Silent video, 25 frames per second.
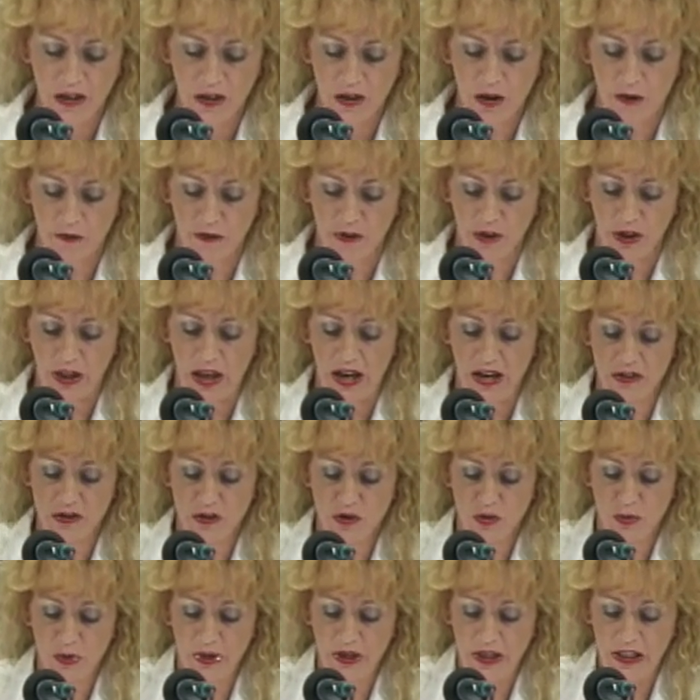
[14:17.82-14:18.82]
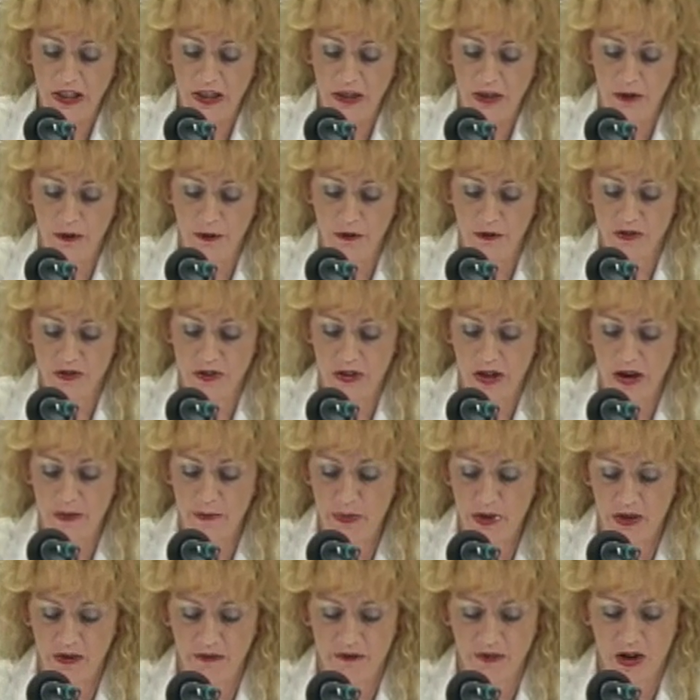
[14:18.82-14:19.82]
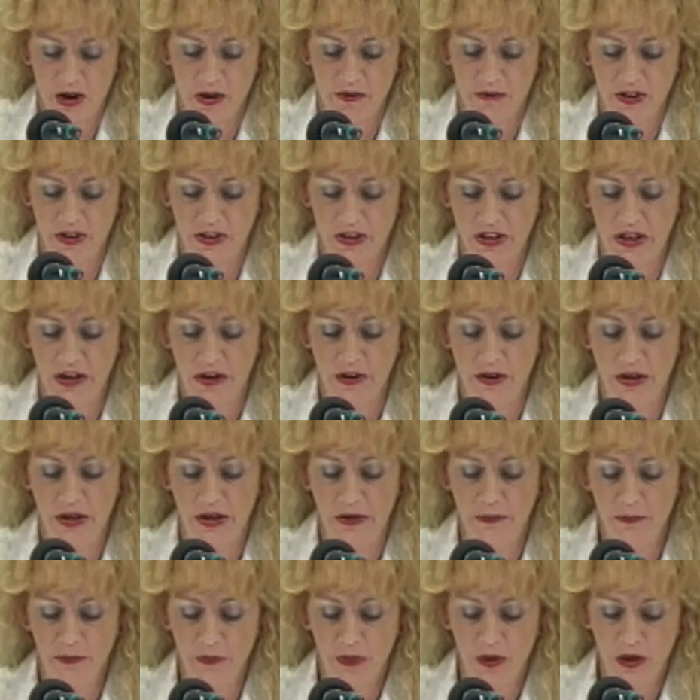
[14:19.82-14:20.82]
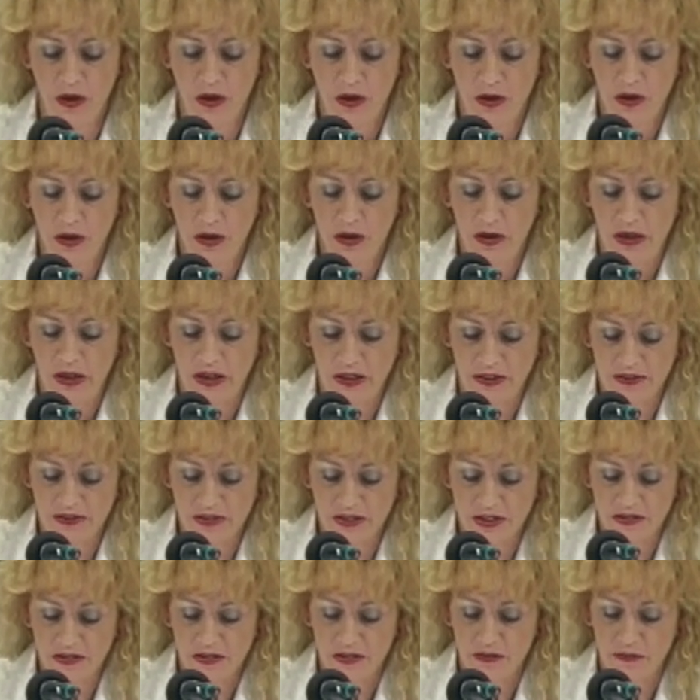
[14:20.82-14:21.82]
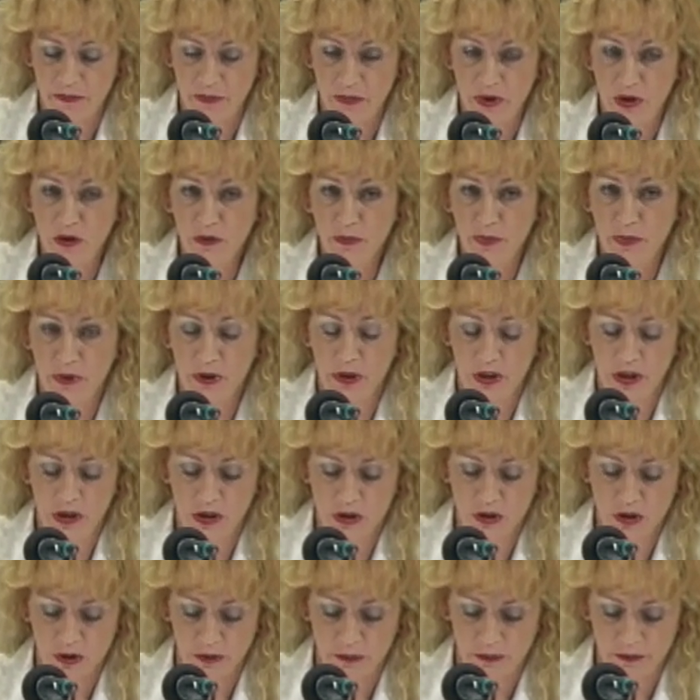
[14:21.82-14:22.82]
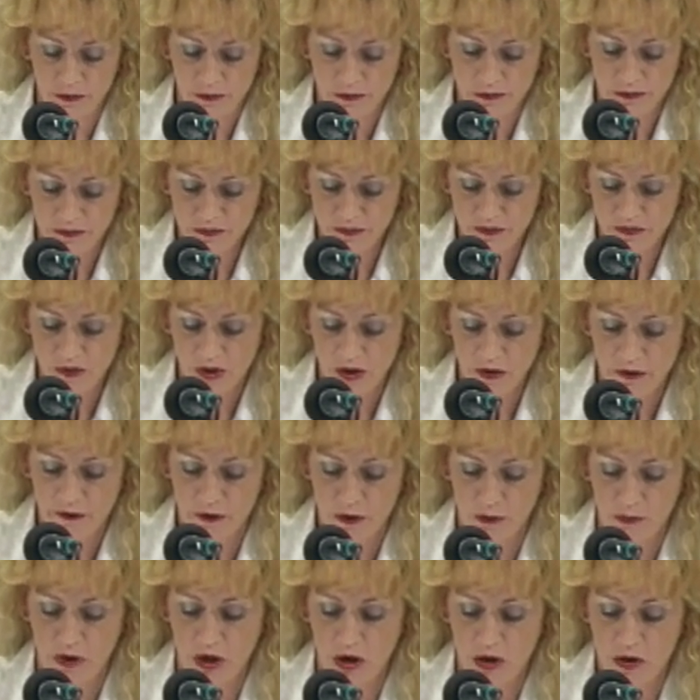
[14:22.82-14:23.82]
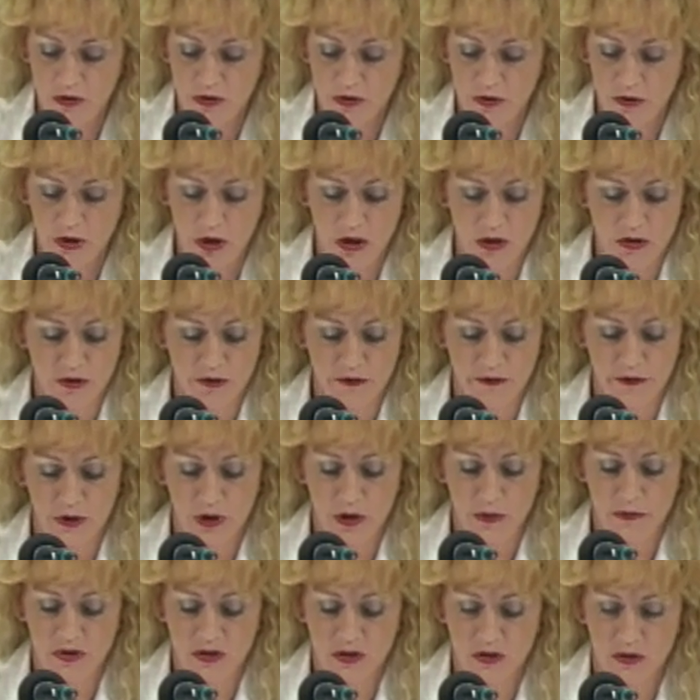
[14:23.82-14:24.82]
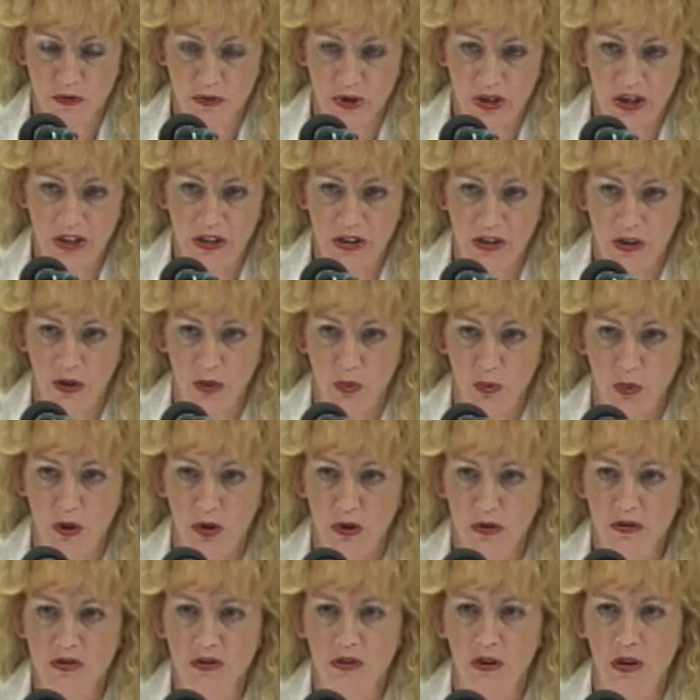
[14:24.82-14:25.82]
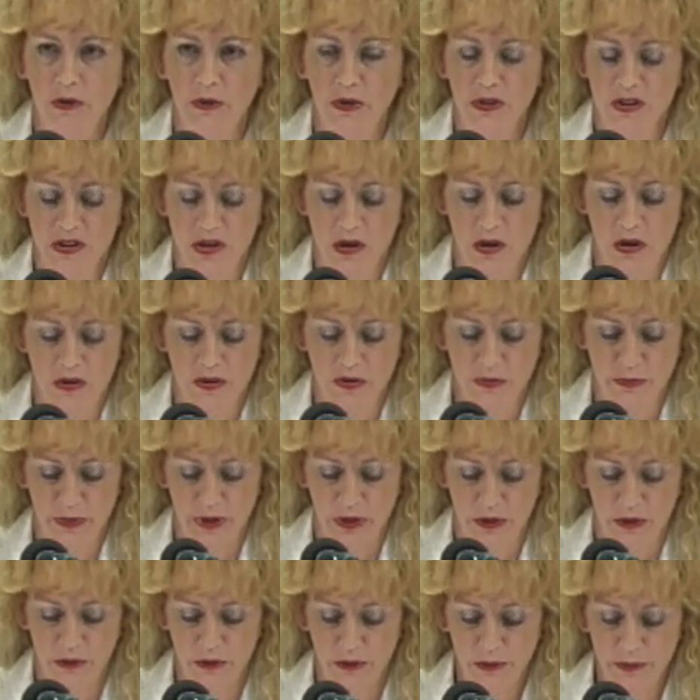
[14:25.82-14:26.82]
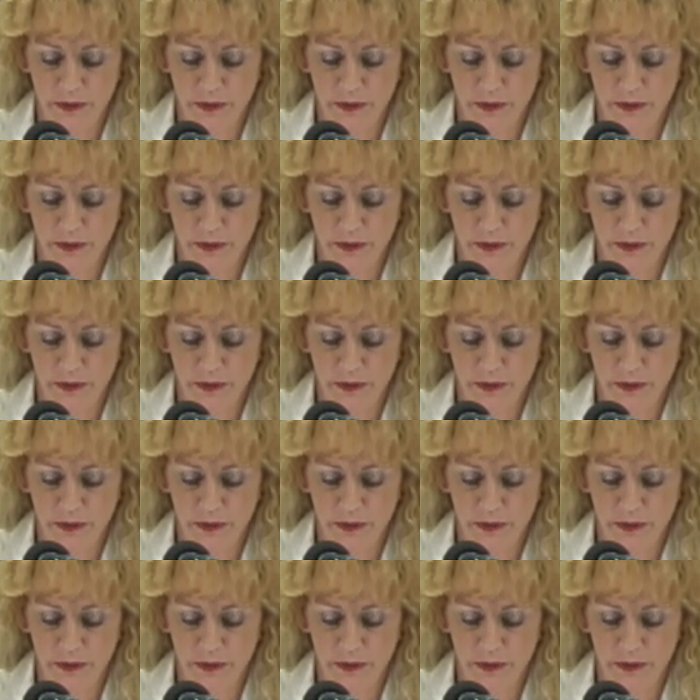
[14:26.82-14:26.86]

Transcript: Over the last 20 years that I've been involved in dairy, excessive milk production from larger and larger farms has created the world's lowest cost milk.